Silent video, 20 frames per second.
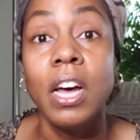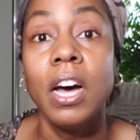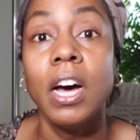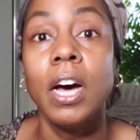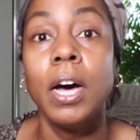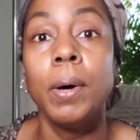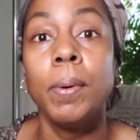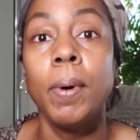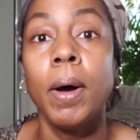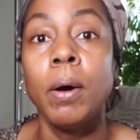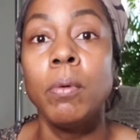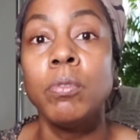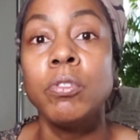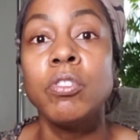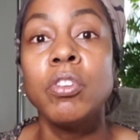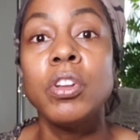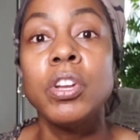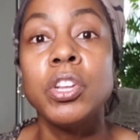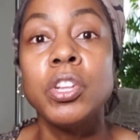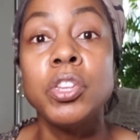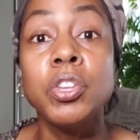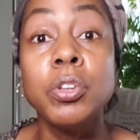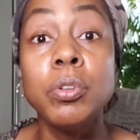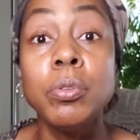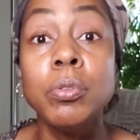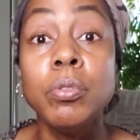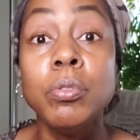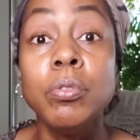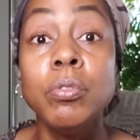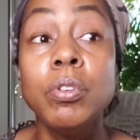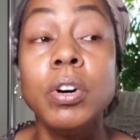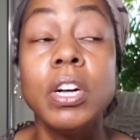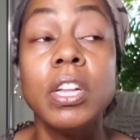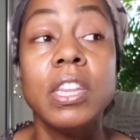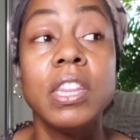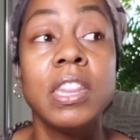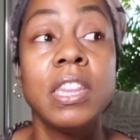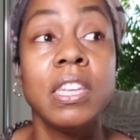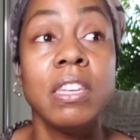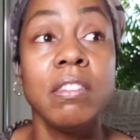Um, I was going to do
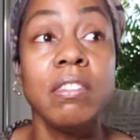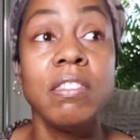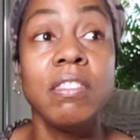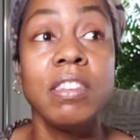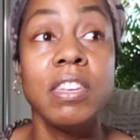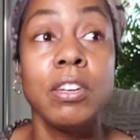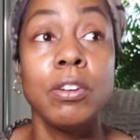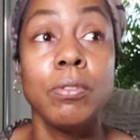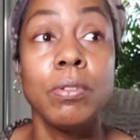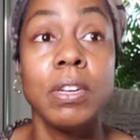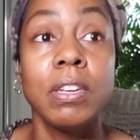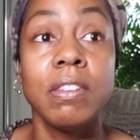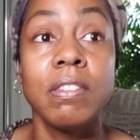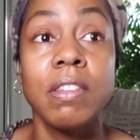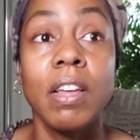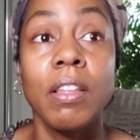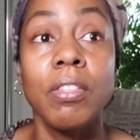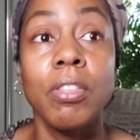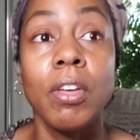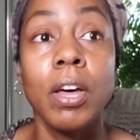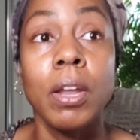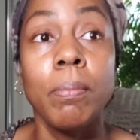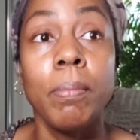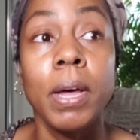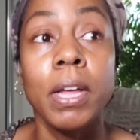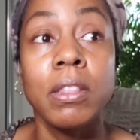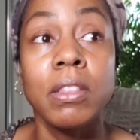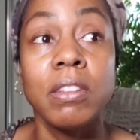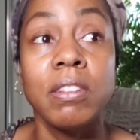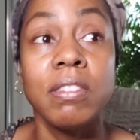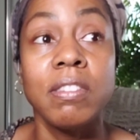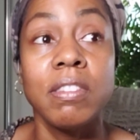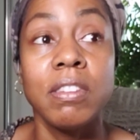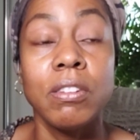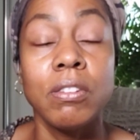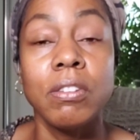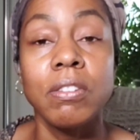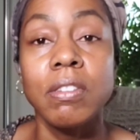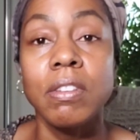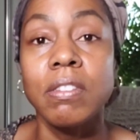this series. I thought about this
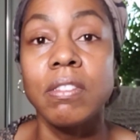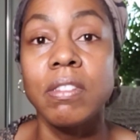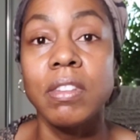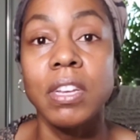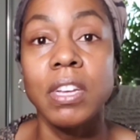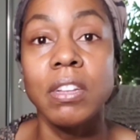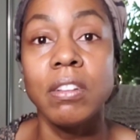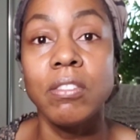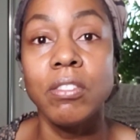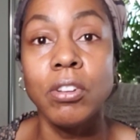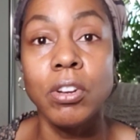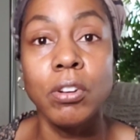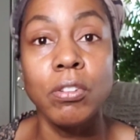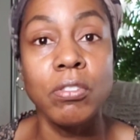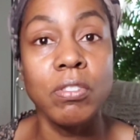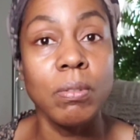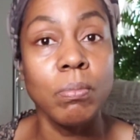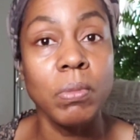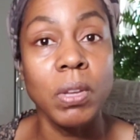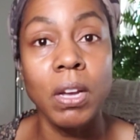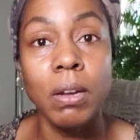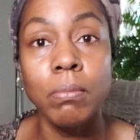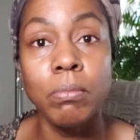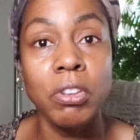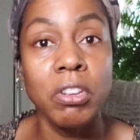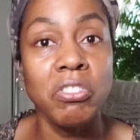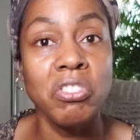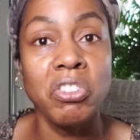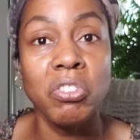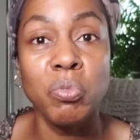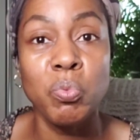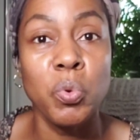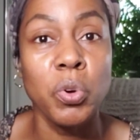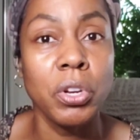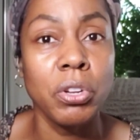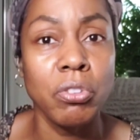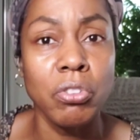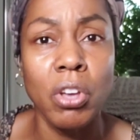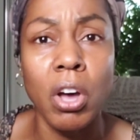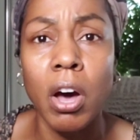series. I said, you know, sometimes I just
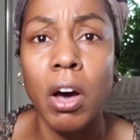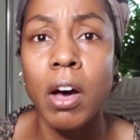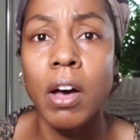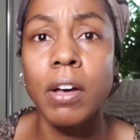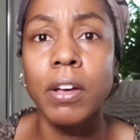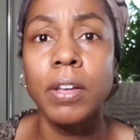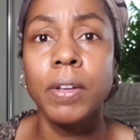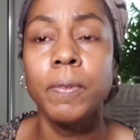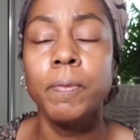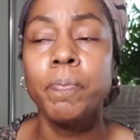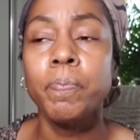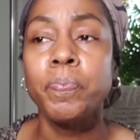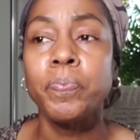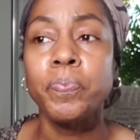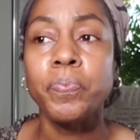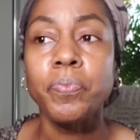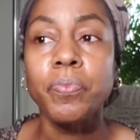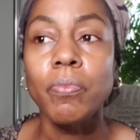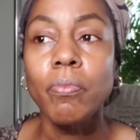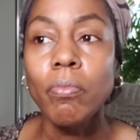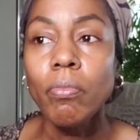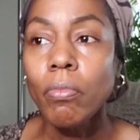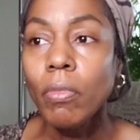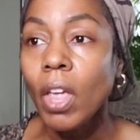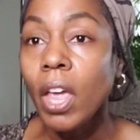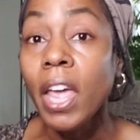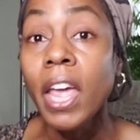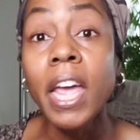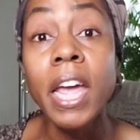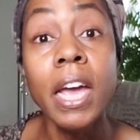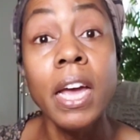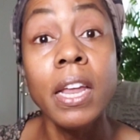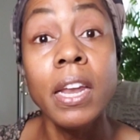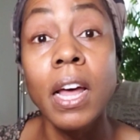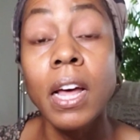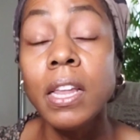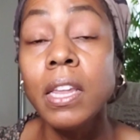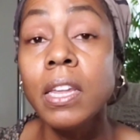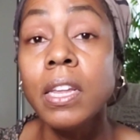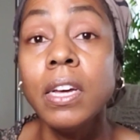want to talk. And
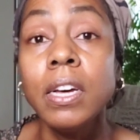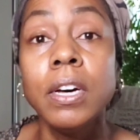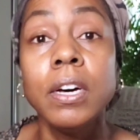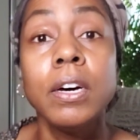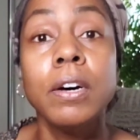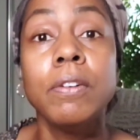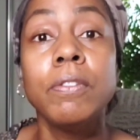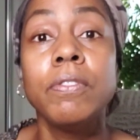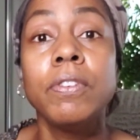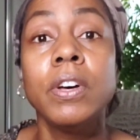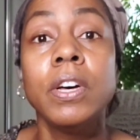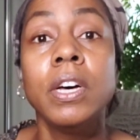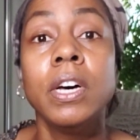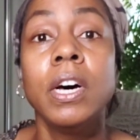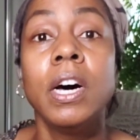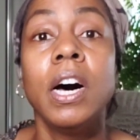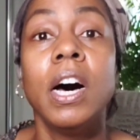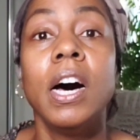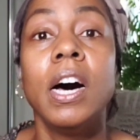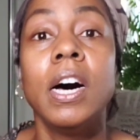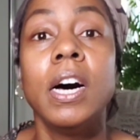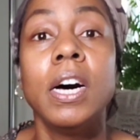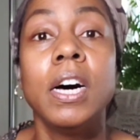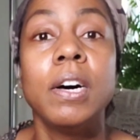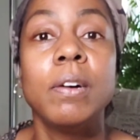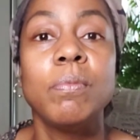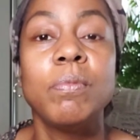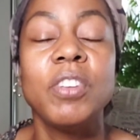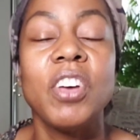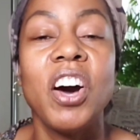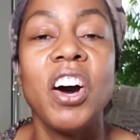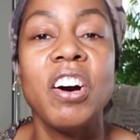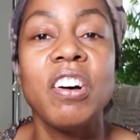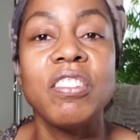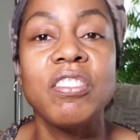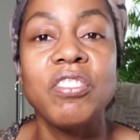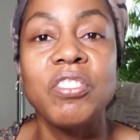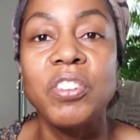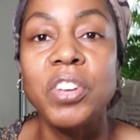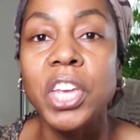I love um, to
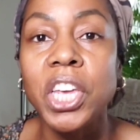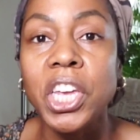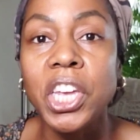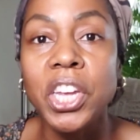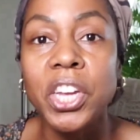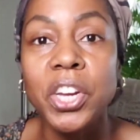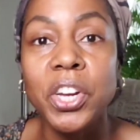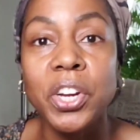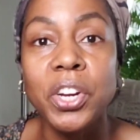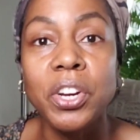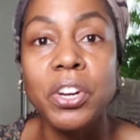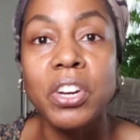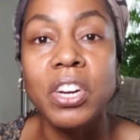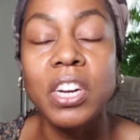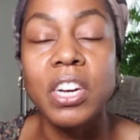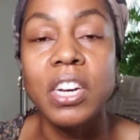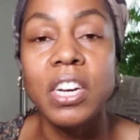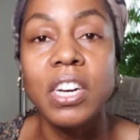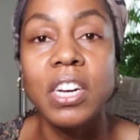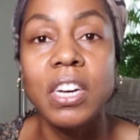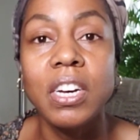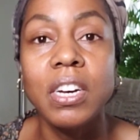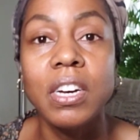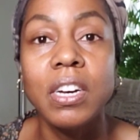also hear uh,